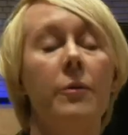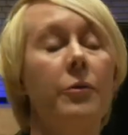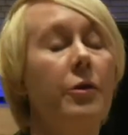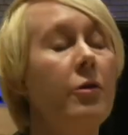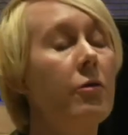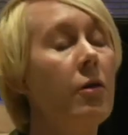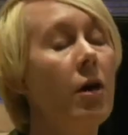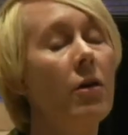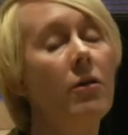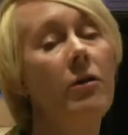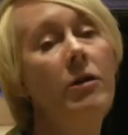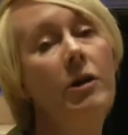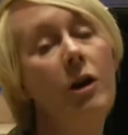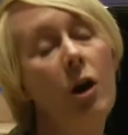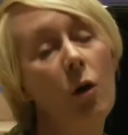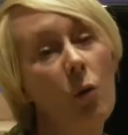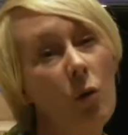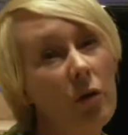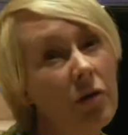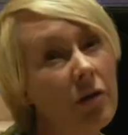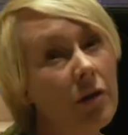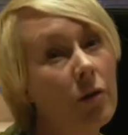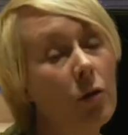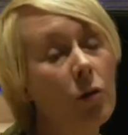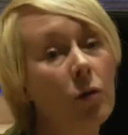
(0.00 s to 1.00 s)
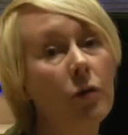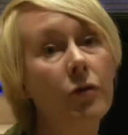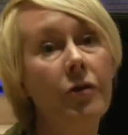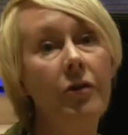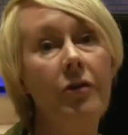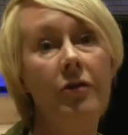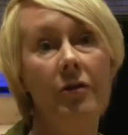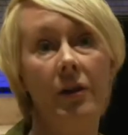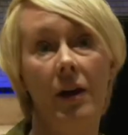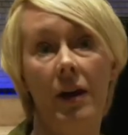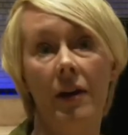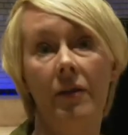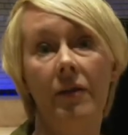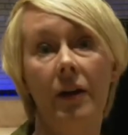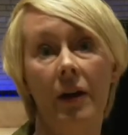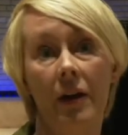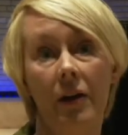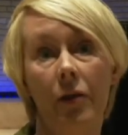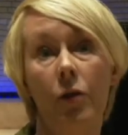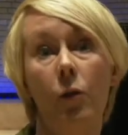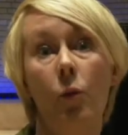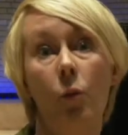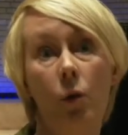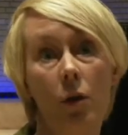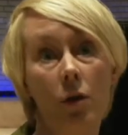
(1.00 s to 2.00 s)
There are no other courses like that in
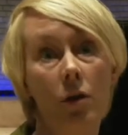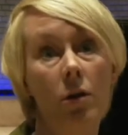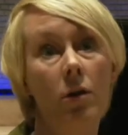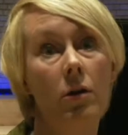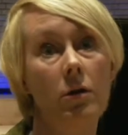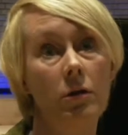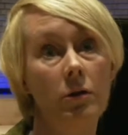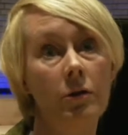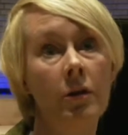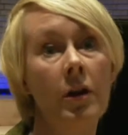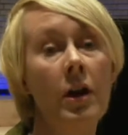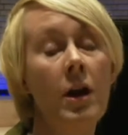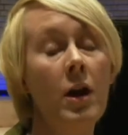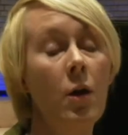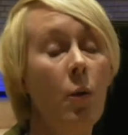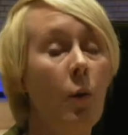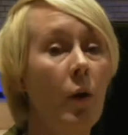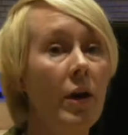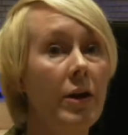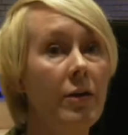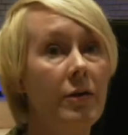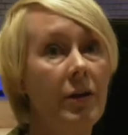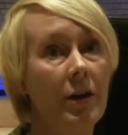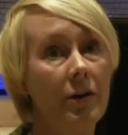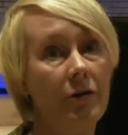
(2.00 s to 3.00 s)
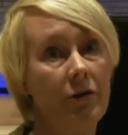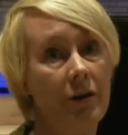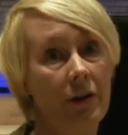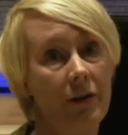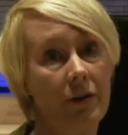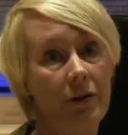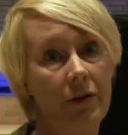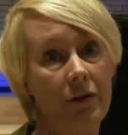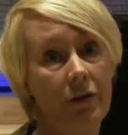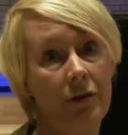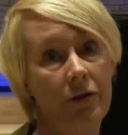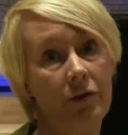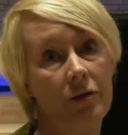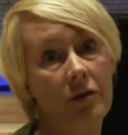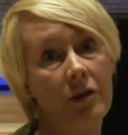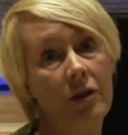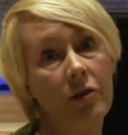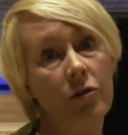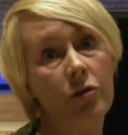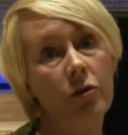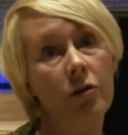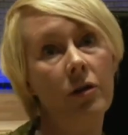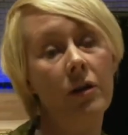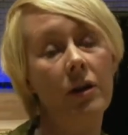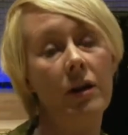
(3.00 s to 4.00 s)
the world where you get a chance to study
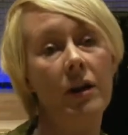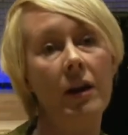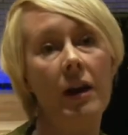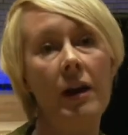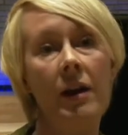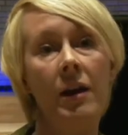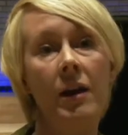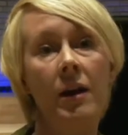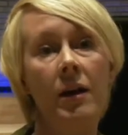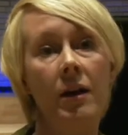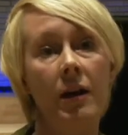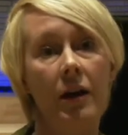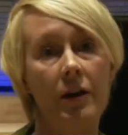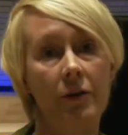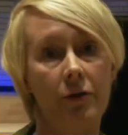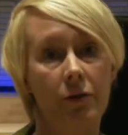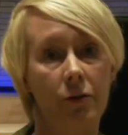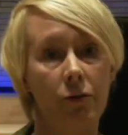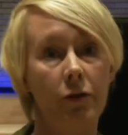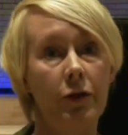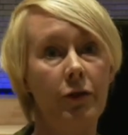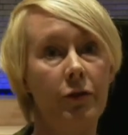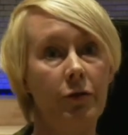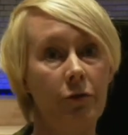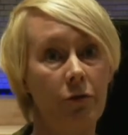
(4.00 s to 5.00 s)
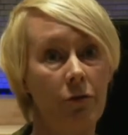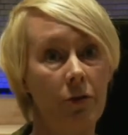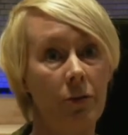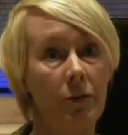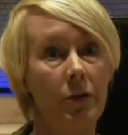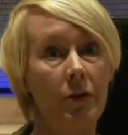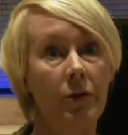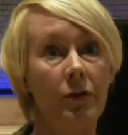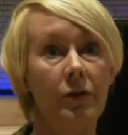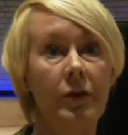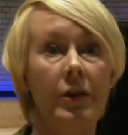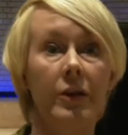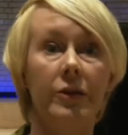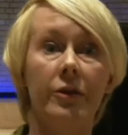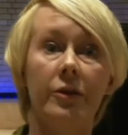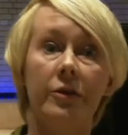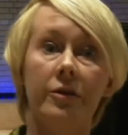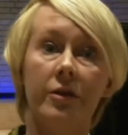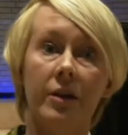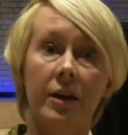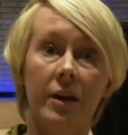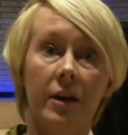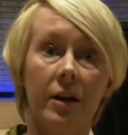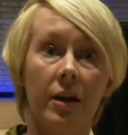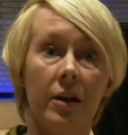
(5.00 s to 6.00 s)
jointly at a Russell Group
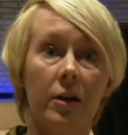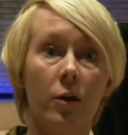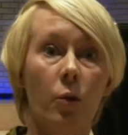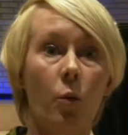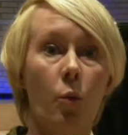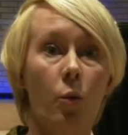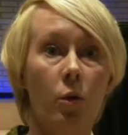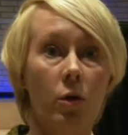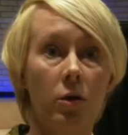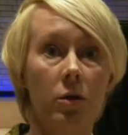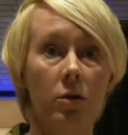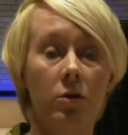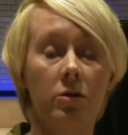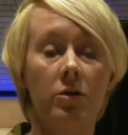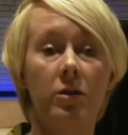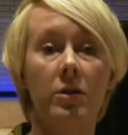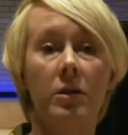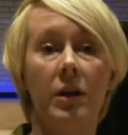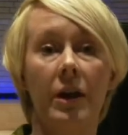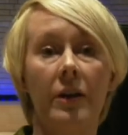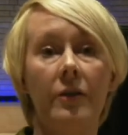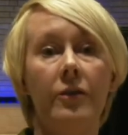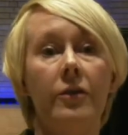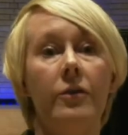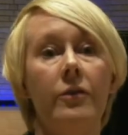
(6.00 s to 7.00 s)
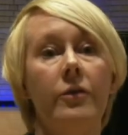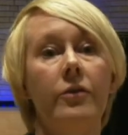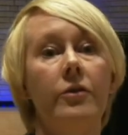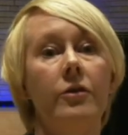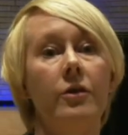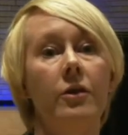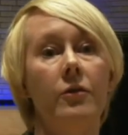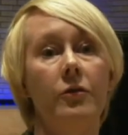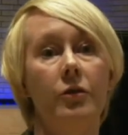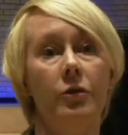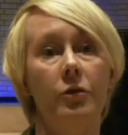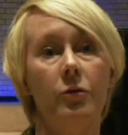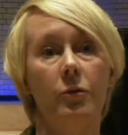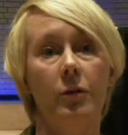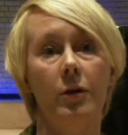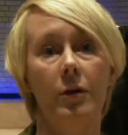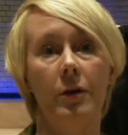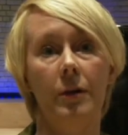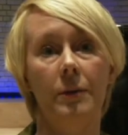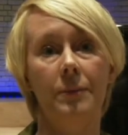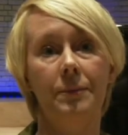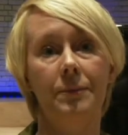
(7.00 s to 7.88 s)
university and a world-class conservatoire.